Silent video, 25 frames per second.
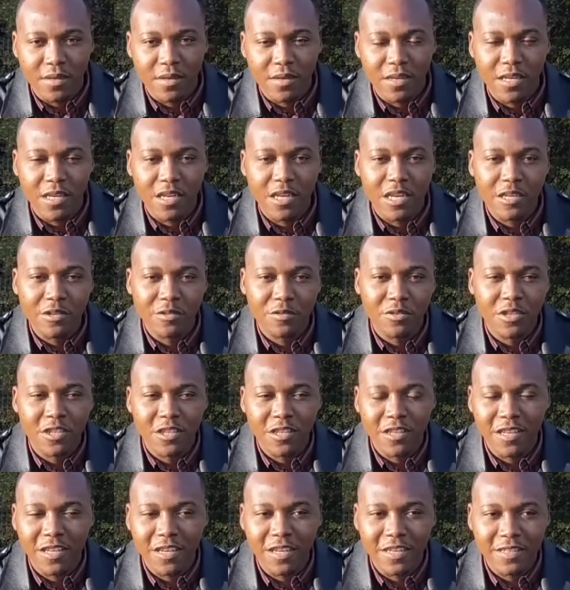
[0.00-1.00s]
I
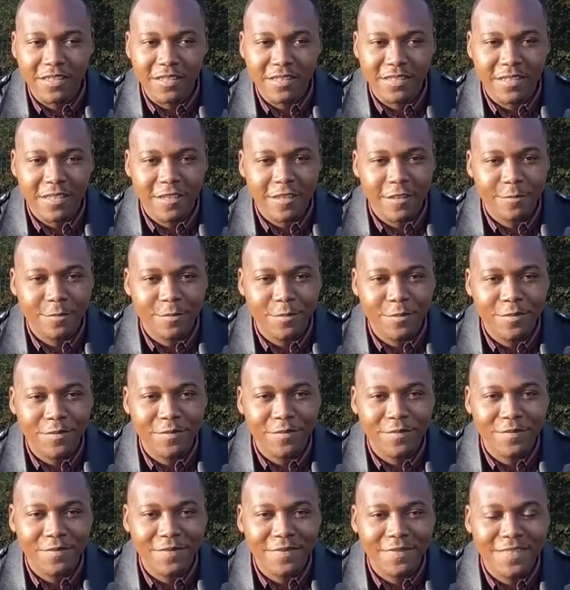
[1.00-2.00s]
realized that
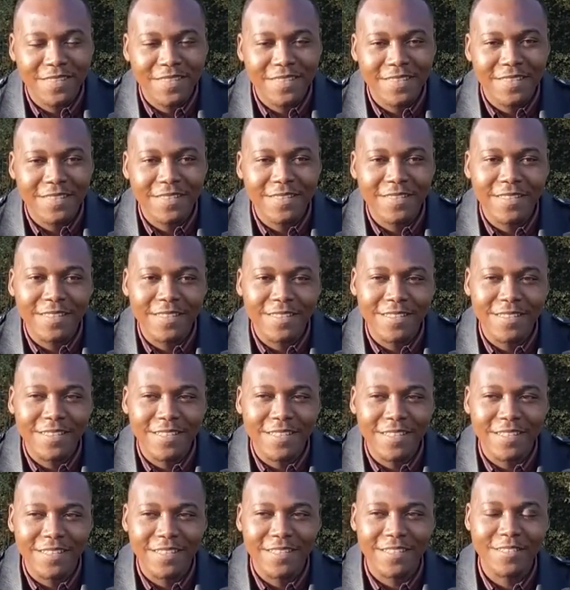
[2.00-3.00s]

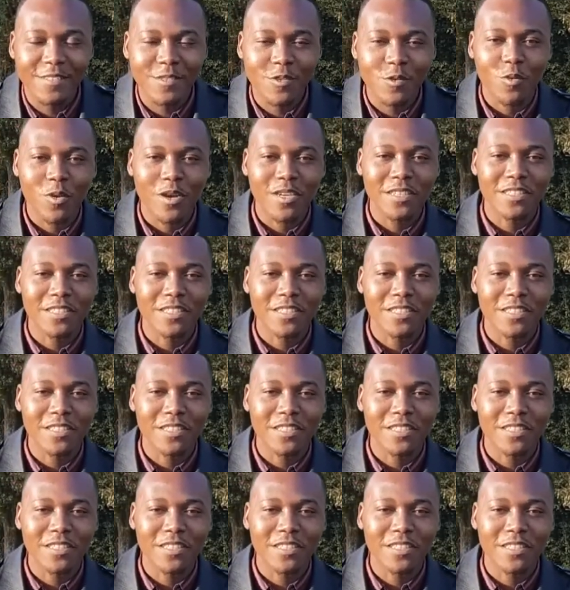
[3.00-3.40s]
it is quite